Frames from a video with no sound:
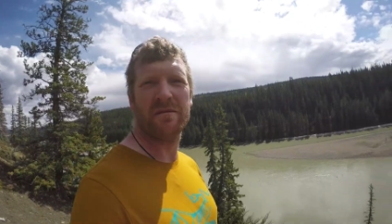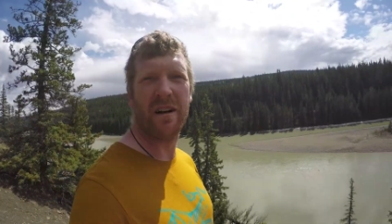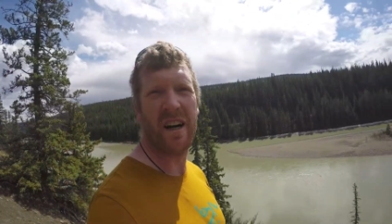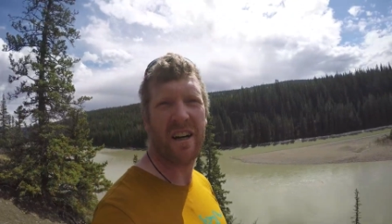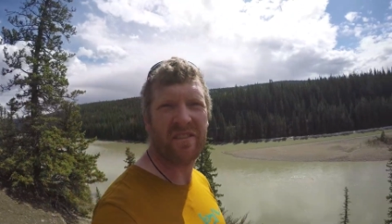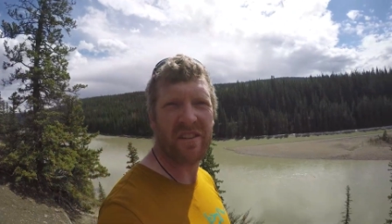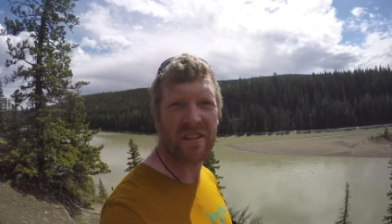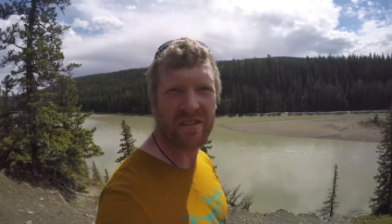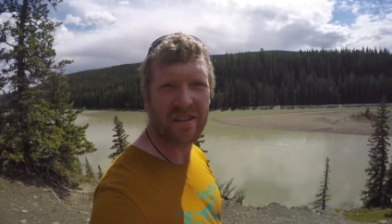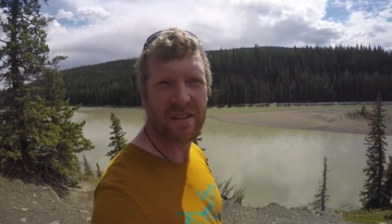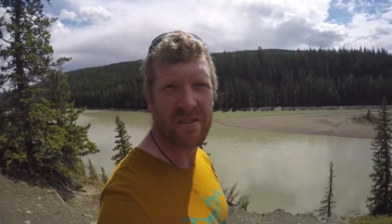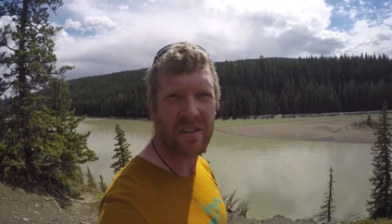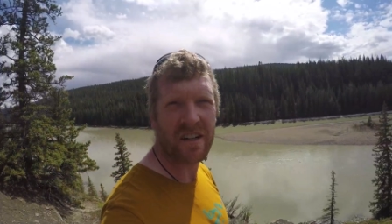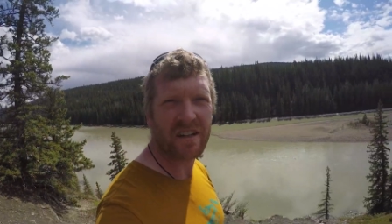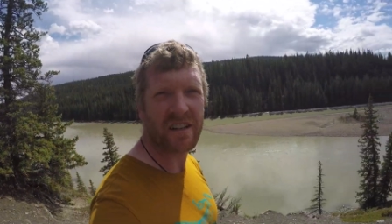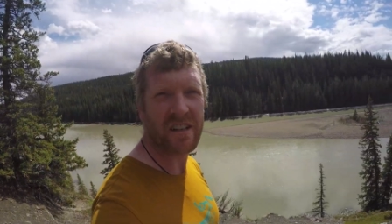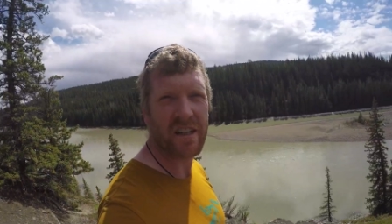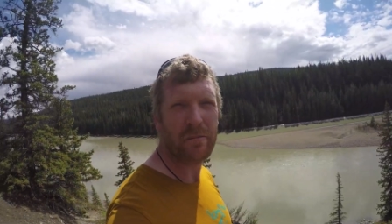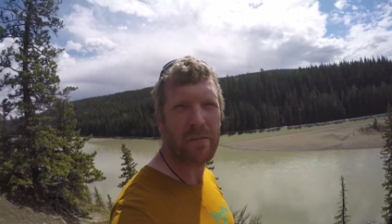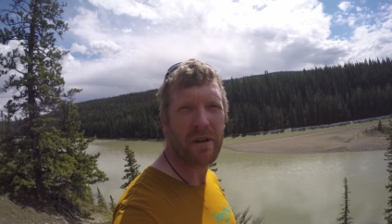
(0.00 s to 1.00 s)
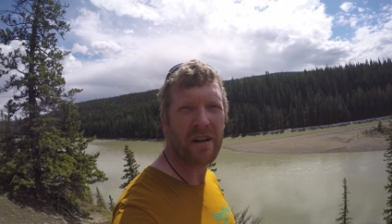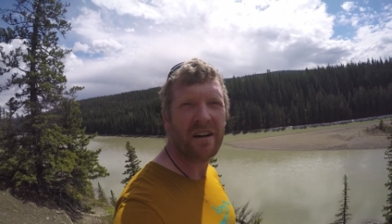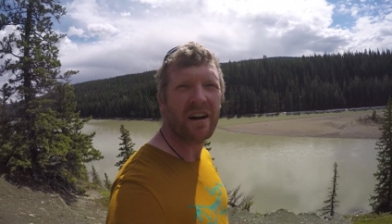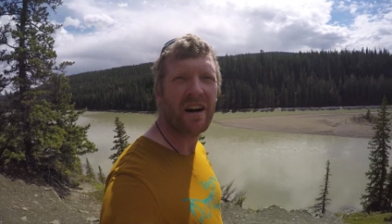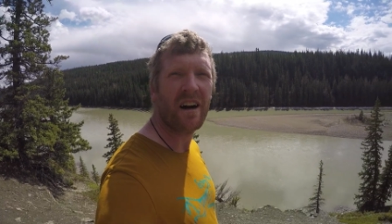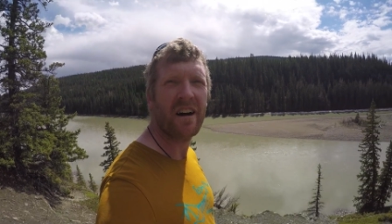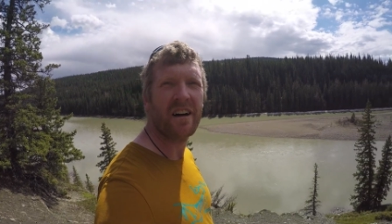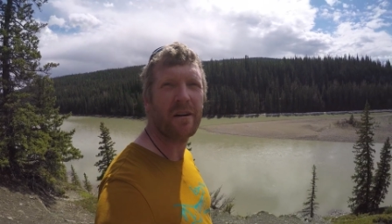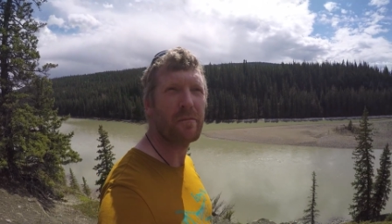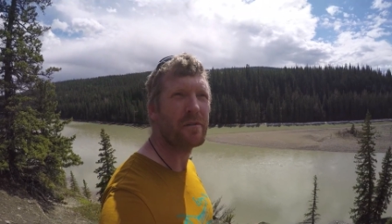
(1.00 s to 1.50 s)
see behind me, we're barely up on,
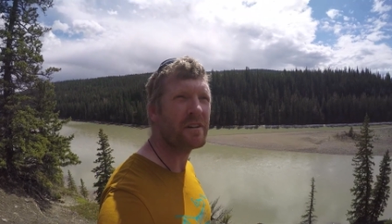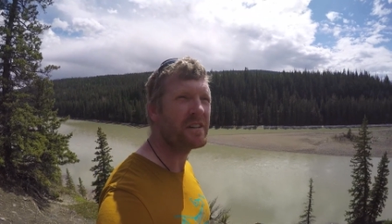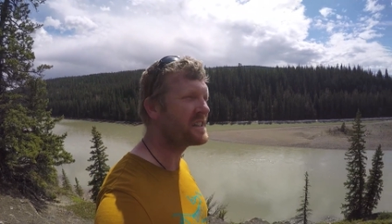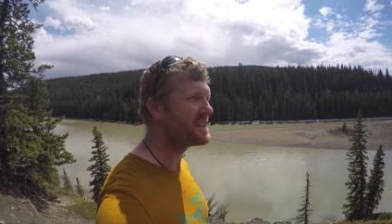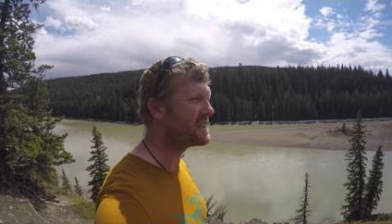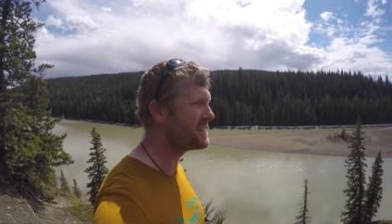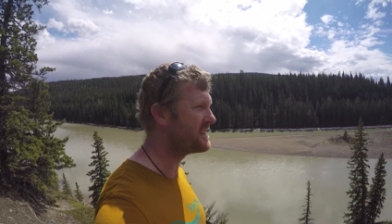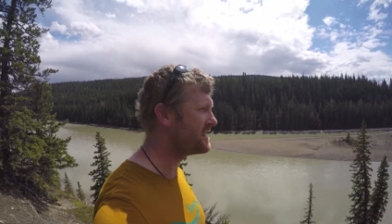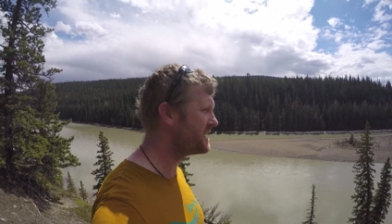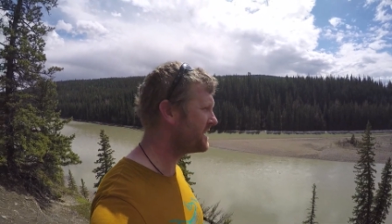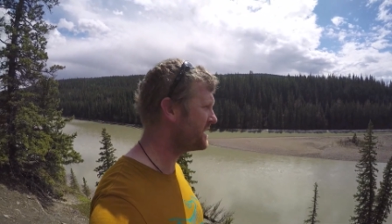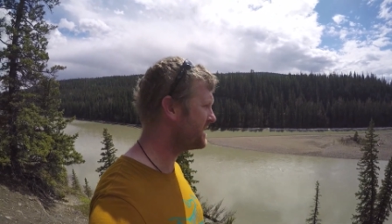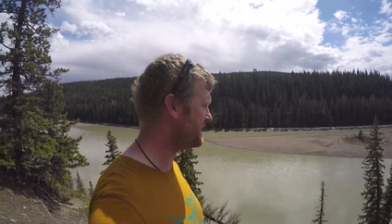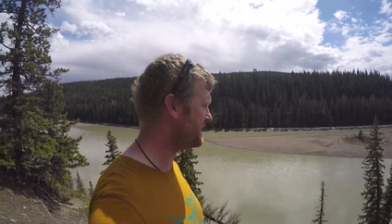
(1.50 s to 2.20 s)
high up on the hill,